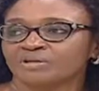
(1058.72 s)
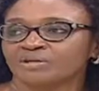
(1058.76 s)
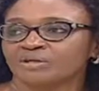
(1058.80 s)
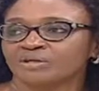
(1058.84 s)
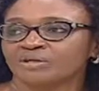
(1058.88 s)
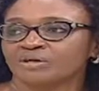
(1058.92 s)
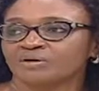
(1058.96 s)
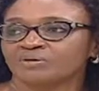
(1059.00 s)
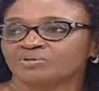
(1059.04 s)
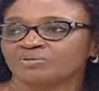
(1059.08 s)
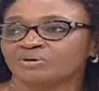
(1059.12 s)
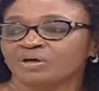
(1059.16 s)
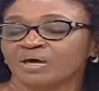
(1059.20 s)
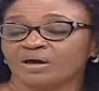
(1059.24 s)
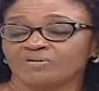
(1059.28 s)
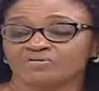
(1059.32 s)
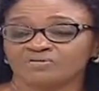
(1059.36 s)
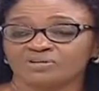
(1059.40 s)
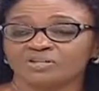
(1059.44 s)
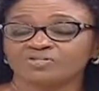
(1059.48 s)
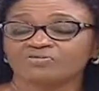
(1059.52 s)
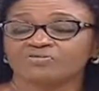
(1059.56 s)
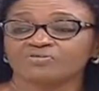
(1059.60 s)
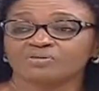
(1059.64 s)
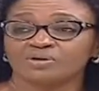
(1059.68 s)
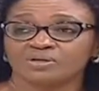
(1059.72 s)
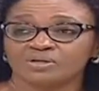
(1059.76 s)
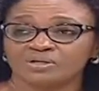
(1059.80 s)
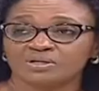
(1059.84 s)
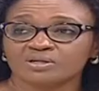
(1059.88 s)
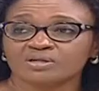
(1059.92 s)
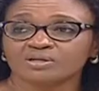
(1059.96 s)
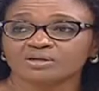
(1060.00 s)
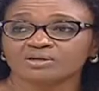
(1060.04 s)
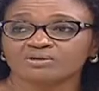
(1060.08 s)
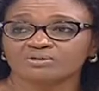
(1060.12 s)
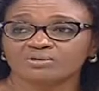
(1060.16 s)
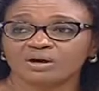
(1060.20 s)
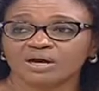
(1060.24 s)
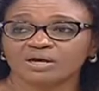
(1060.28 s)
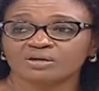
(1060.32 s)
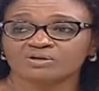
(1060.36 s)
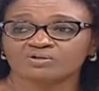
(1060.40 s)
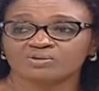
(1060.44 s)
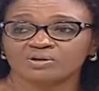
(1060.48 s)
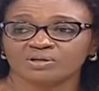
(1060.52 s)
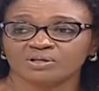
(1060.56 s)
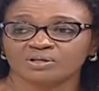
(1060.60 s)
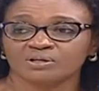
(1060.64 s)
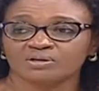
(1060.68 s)
we have different,
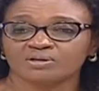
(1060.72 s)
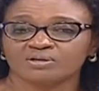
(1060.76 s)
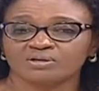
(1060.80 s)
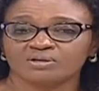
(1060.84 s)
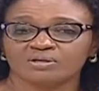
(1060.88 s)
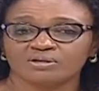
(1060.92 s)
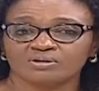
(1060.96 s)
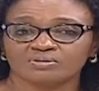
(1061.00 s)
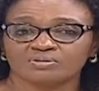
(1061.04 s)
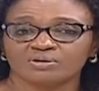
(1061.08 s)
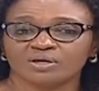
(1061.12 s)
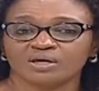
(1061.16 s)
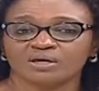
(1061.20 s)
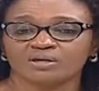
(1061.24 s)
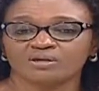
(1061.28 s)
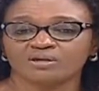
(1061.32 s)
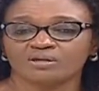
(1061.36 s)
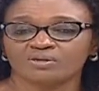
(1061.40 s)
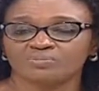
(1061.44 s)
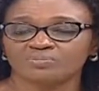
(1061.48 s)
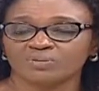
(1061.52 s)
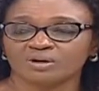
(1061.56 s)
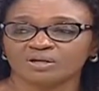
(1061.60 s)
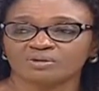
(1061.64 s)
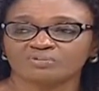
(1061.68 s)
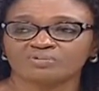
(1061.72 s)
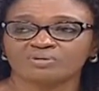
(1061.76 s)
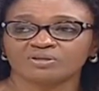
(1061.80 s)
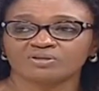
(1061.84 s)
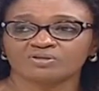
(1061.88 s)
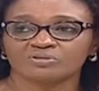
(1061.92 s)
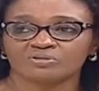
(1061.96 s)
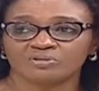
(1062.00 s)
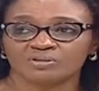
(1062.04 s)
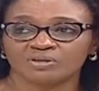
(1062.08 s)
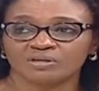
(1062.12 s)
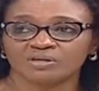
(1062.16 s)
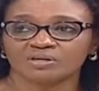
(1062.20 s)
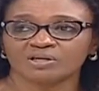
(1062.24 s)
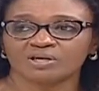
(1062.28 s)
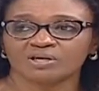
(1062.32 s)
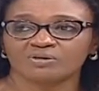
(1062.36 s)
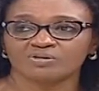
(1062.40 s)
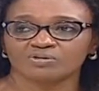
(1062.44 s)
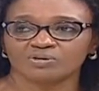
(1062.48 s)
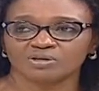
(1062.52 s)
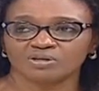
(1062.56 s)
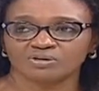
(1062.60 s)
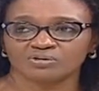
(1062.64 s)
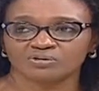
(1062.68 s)
actually, departments within Carole
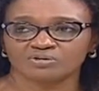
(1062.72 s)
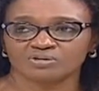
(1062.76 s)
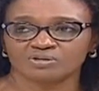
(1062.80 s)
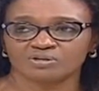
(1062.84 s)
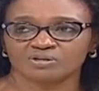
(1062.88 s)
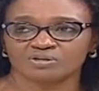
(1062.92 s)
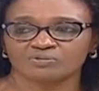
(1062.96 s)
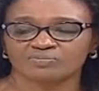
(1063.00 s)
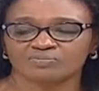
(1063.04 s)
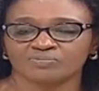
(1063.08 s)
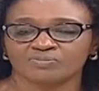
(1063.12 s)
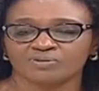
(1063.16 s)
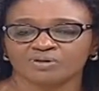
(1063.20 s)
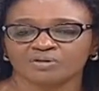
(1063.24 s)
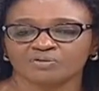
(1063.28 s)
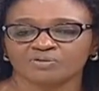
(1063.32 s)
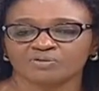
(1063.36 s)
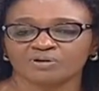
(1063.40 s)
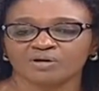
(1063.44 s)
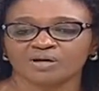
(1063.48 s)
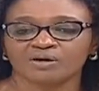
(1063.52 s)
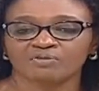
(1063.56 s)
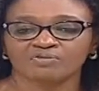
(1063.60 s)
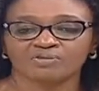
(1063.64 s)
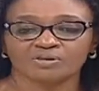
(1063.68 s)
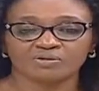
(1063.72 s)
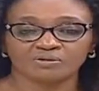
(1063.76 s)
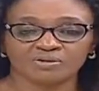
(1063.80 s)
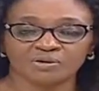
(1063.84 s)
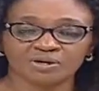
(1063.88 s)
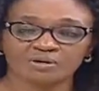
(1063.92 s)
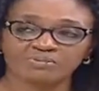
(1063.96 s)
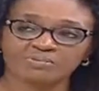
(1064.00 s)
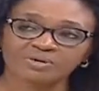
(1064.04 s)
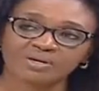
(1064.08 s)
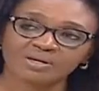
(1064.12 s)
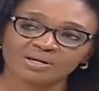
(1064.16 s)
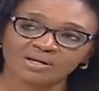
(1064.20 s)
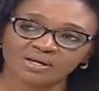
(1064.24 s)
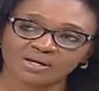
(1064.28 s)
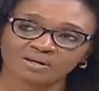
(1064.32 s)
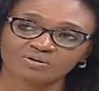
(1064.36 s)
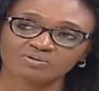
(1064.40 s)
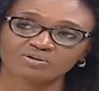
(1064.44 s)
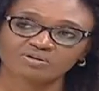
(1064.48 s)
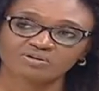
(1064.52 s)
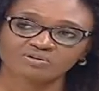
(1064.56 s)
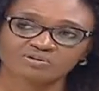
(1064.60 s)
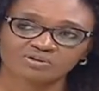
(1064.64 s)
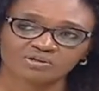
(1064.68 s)
Kinoti. We have the ready-made line,
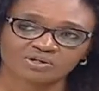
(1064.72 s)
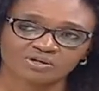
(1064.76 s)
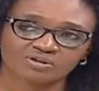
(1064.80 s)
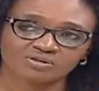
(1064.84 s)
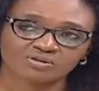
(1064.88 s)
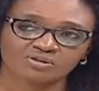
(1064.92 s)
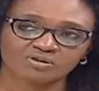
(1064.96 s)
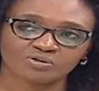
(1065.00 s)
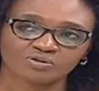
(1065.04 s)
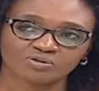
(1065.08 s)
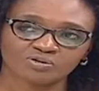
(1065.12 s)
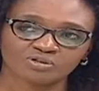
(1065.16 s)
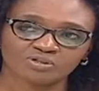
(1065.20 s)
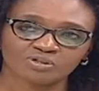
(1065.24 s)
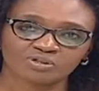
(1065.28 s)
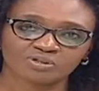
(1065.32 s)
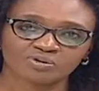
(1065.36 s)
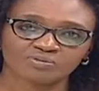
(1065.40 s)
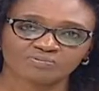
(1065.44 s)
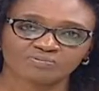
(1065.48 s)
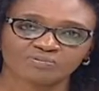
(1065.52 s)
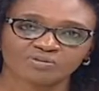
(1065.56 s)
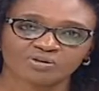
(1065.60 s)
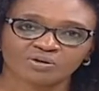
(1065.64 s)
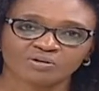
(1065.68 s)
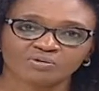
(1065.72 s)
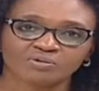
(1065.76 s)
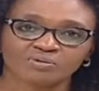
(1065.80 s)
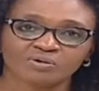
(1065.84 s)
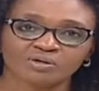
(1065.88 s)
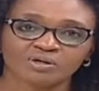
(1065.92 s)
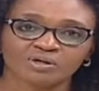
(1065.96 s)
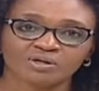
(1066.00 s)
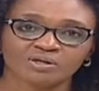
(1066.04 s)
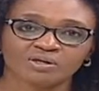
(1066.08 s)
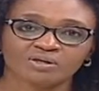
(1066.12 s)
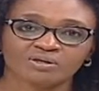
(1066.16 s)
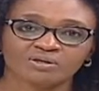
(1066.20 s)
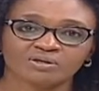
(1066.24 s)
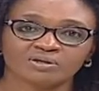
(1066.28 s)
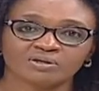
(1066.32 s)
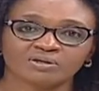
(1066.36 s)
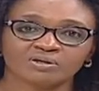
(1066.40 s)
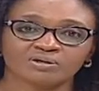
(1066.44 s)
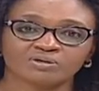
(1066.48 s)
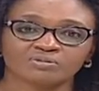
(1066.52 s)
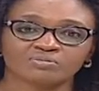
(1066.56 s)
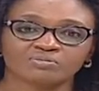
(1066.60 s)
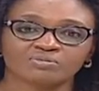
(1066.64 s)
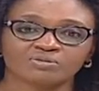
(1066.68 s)
which we just launched. We
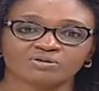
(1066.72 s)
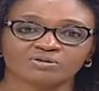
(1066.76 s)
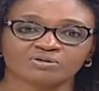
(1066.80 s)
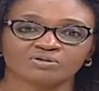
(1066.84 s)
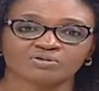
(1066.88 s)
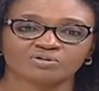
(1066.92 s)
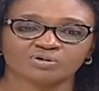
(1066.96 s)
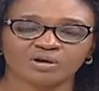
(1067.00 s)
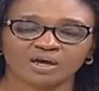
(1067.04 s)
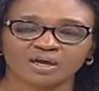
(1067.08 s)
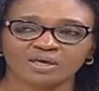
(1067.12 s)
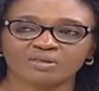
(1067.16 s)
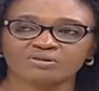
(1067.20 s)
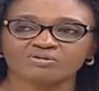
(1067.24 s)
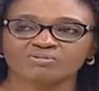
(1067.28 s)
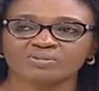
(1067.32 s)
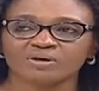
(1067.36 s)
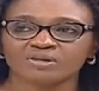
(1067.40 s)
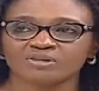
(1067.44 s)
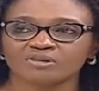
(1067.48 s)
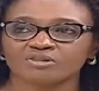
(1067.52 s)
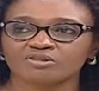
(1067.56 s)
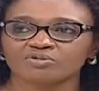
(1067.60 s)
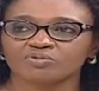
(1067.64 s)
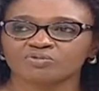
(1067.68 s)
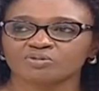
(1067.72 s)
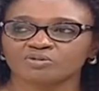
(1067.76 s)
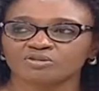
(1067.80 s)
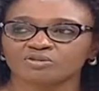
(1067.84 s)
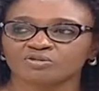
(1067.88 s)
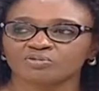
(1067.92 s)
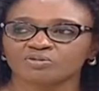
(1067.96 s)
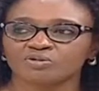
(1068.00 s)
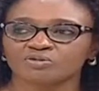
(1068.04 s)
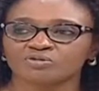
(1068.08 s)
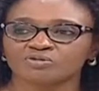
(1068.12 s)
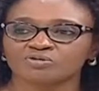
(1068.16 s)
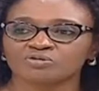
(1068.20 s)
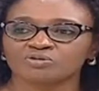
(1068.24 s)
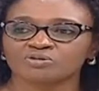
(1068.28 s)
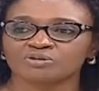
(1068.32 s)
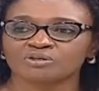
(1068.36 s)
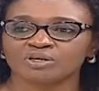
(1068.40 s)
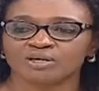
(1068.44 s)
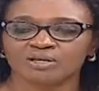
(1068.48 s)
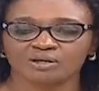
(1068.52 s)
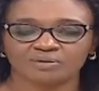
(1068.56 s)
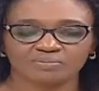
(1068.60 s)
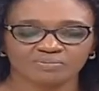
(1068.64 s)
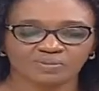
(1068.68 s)
try as much as possible to
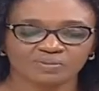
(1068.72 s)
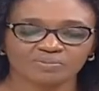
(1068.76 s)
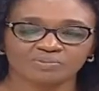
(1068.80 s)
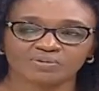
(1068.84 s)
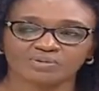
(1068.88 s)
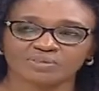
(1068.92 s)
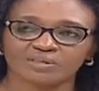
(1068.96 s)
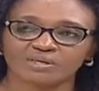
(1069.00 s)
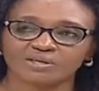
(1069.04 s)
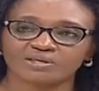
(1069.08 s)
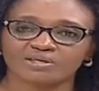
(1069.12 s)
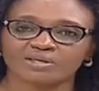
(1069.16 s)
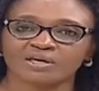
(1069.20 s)
tell people that